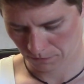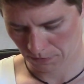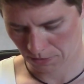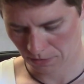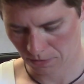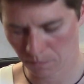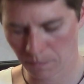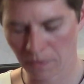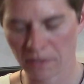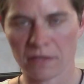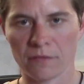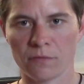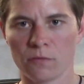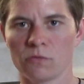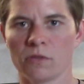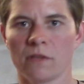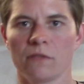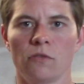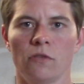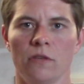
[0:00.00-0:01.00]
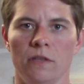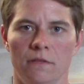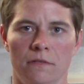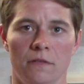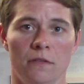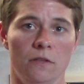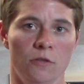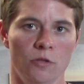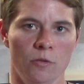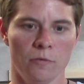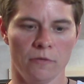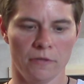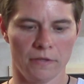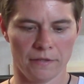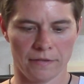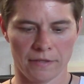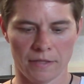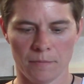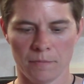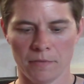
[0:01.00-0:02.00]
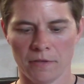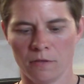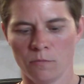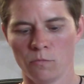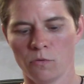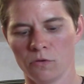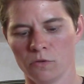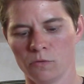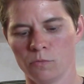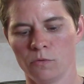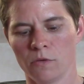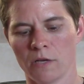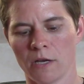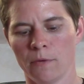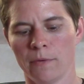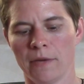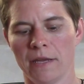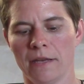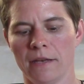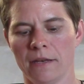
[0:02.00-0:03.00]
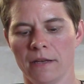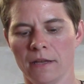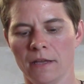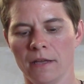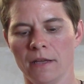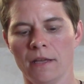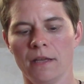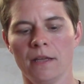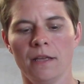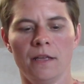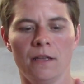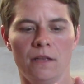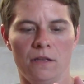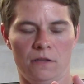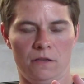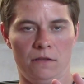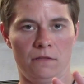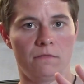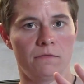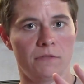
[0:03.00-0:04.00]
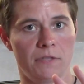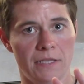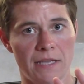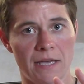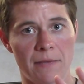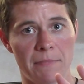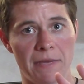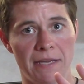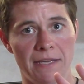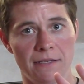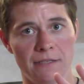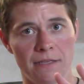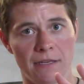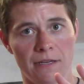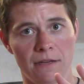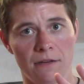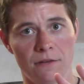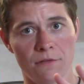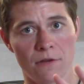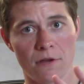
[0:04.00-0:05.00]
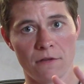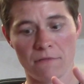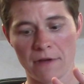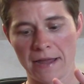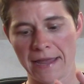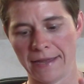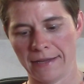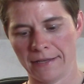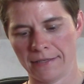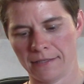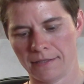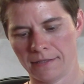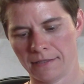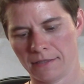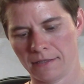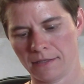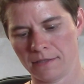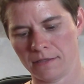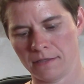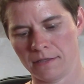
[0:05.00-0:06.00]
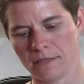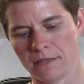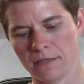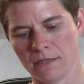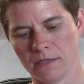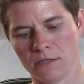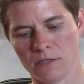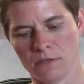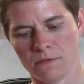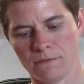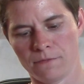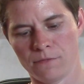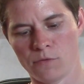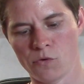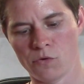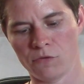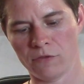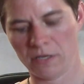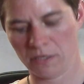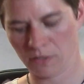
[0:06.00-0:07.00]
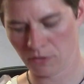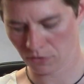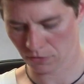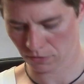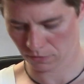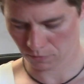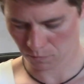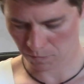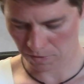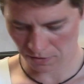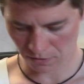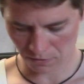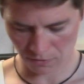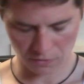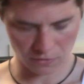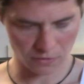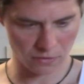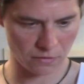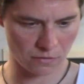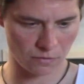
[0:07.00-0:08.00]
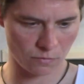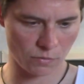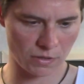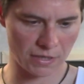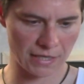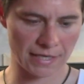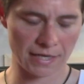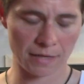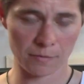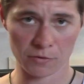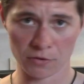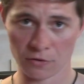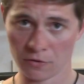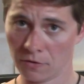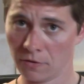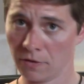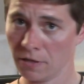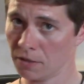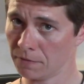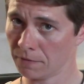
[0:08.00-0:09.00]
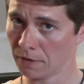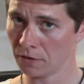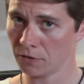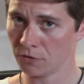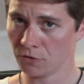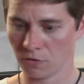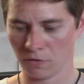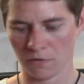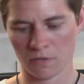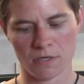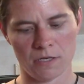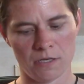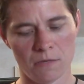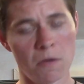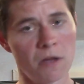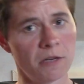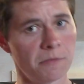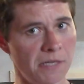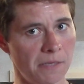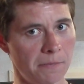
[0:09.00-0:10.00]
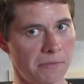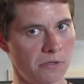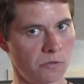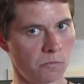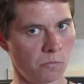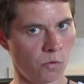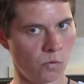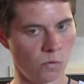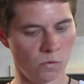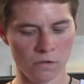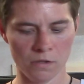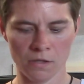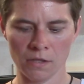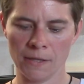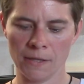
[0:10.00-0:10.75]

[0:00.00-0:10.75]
It's a bit difficult, I haven't got any of the lube or anything, but the wand will go in. See, that makes it erect. As I said, this is a 4-inch. I was a bit concerned that when it came to this function that it might be a bit small,